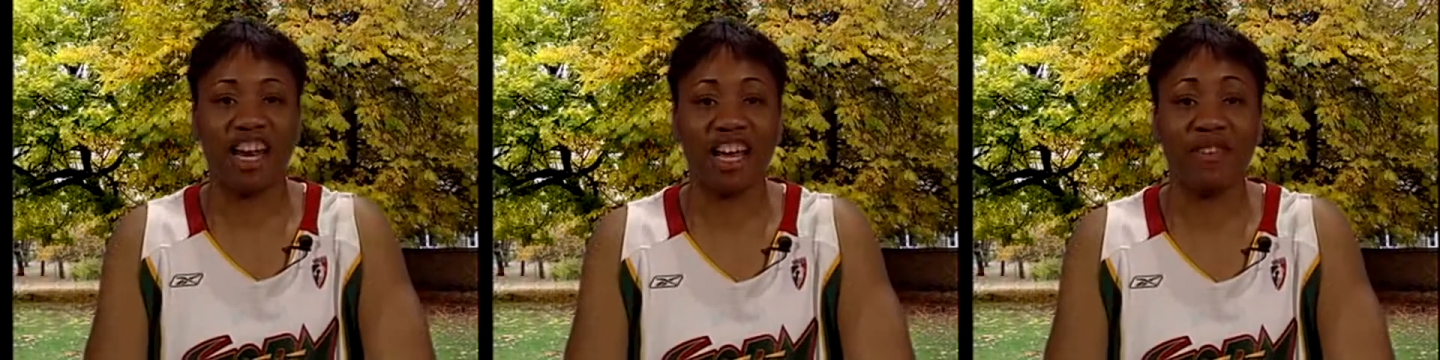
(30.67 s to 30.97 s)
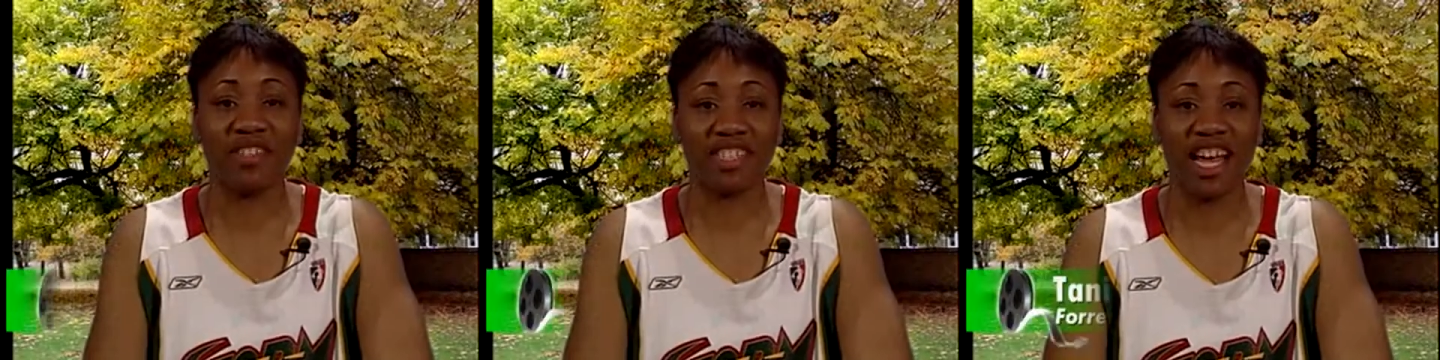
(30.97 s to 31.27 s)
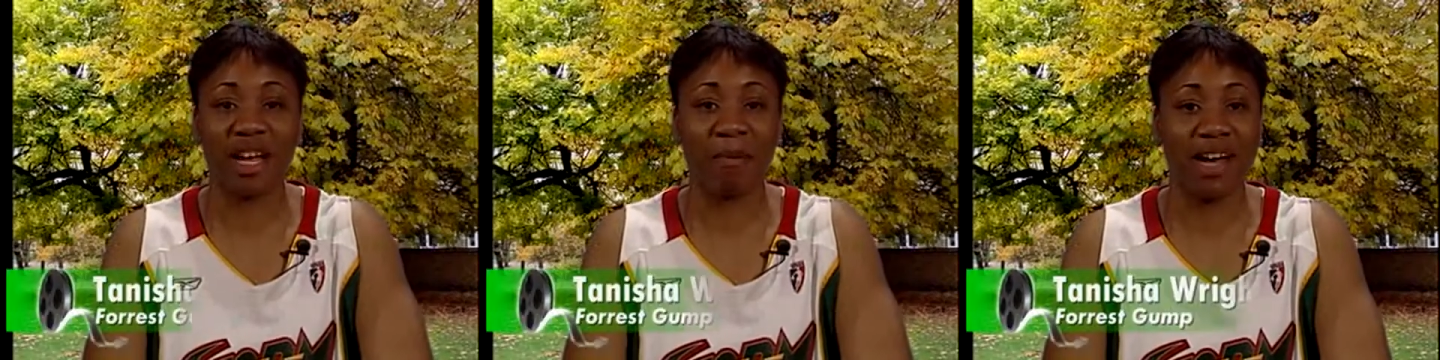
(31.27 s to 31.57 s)
Life is
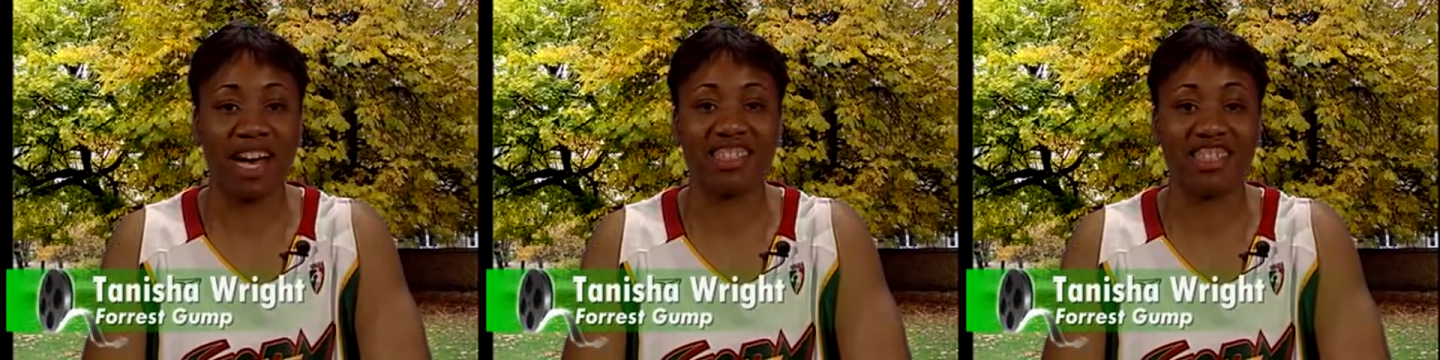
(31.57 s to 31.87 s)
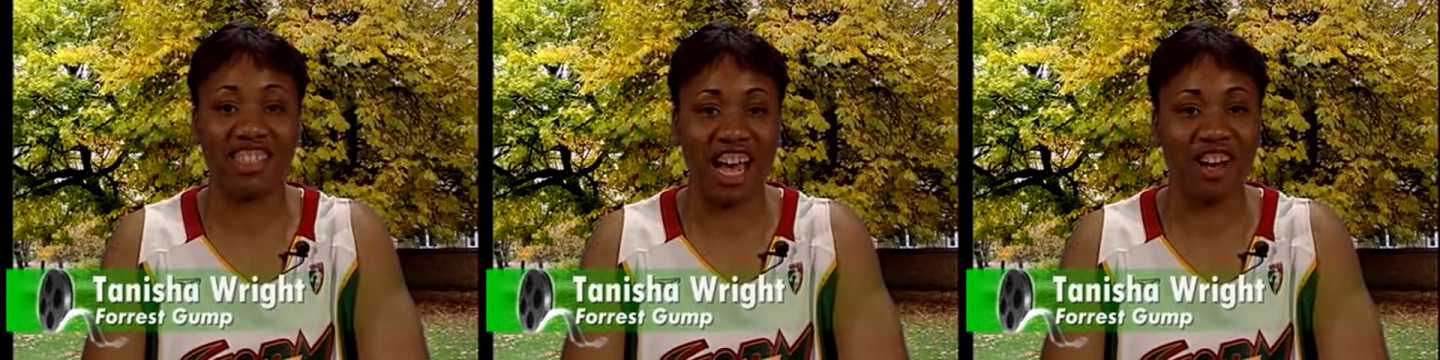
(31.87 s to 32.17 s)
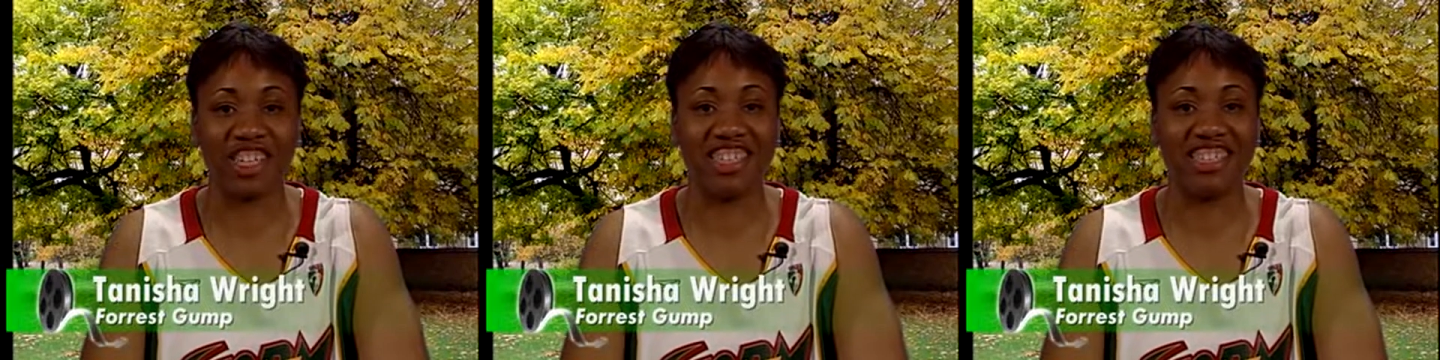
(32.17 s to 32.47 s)
like a box of
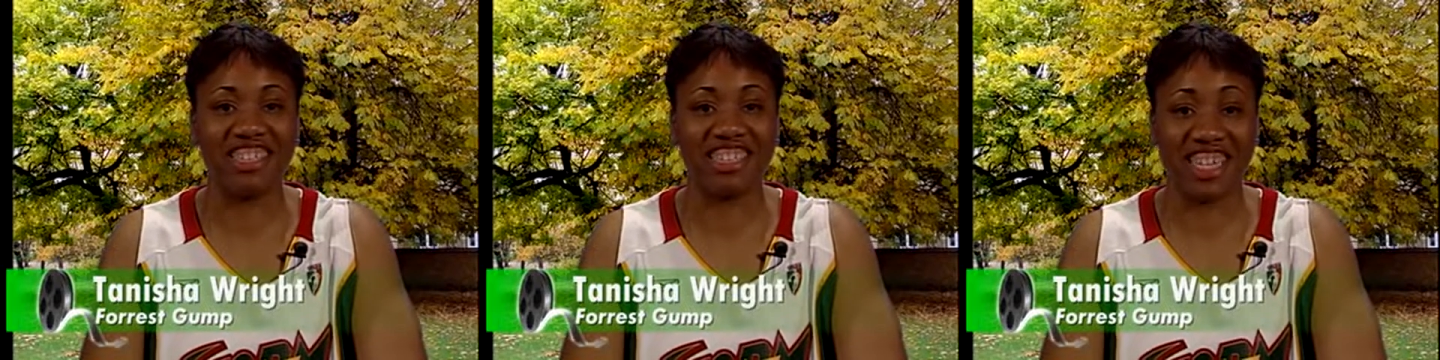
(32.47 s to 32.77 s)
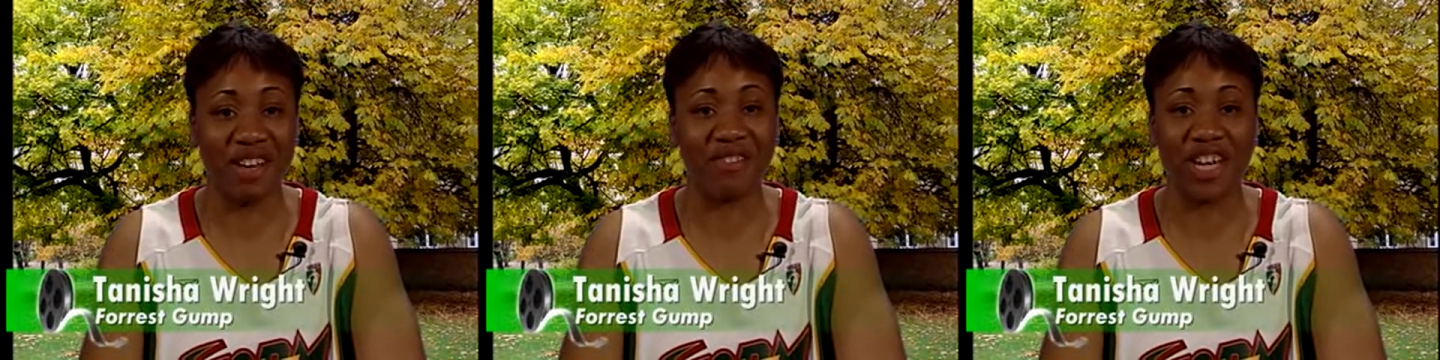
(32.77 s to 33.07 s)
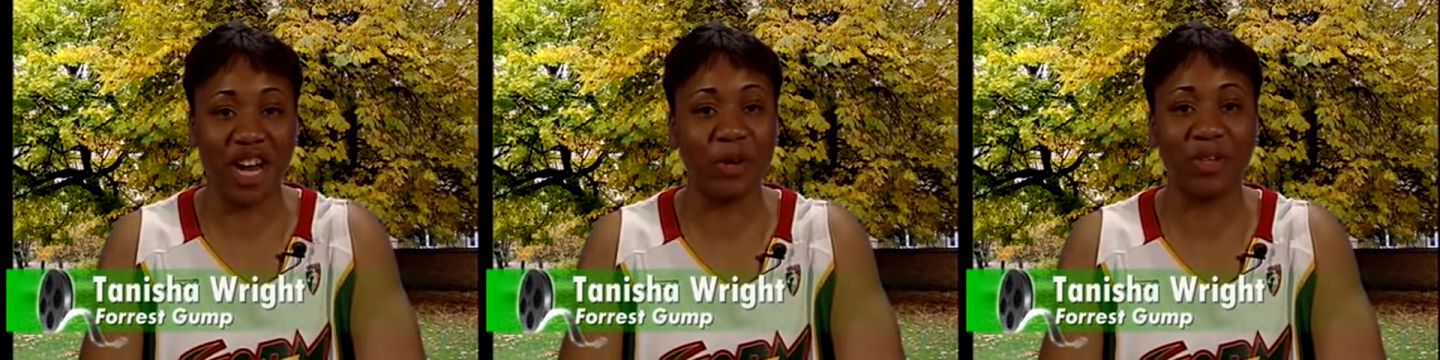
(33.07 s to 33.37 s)
chocolates. You never
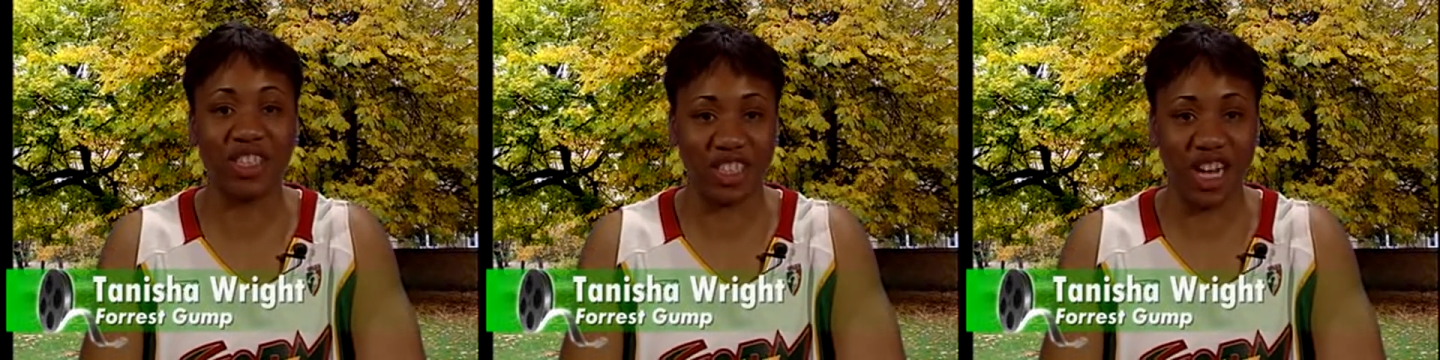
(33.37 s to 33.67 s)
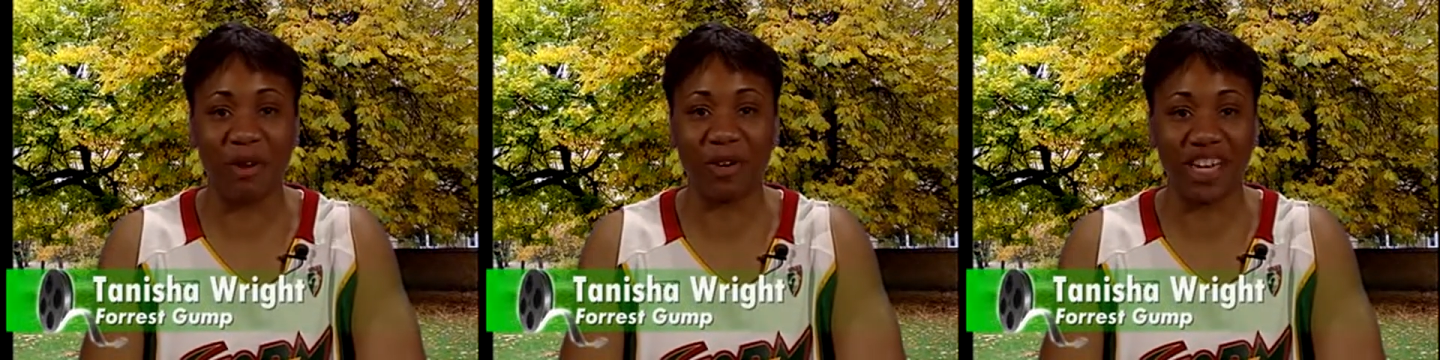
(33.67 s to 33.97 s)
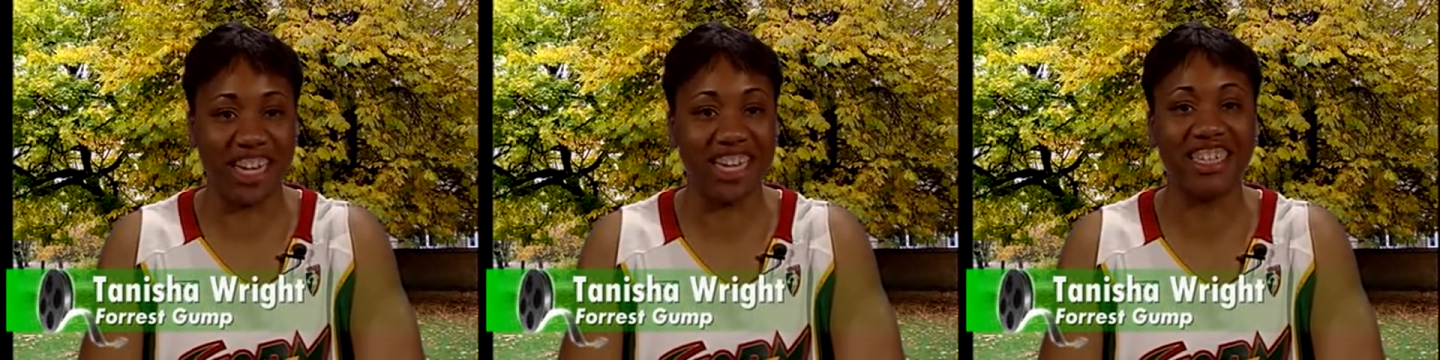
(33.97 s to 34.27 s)
know what you're going to
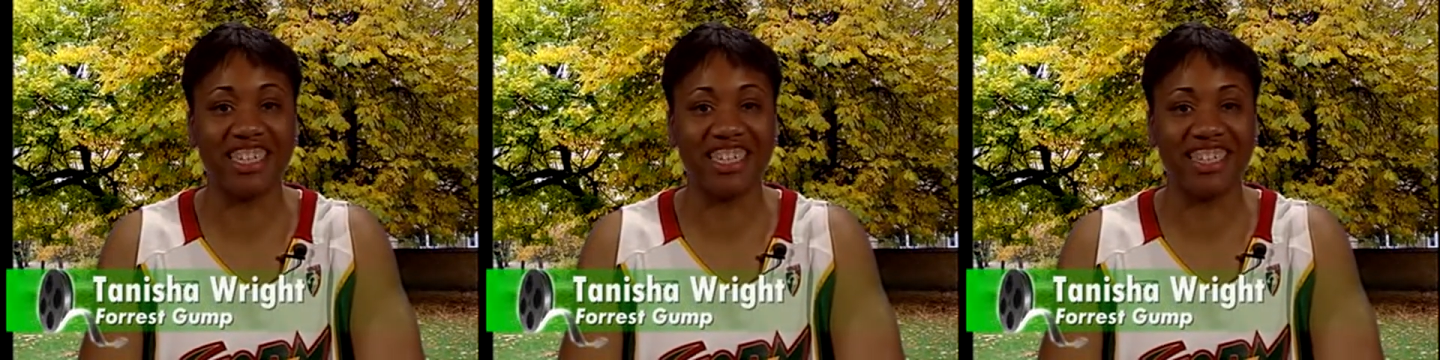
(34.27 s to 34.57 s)
get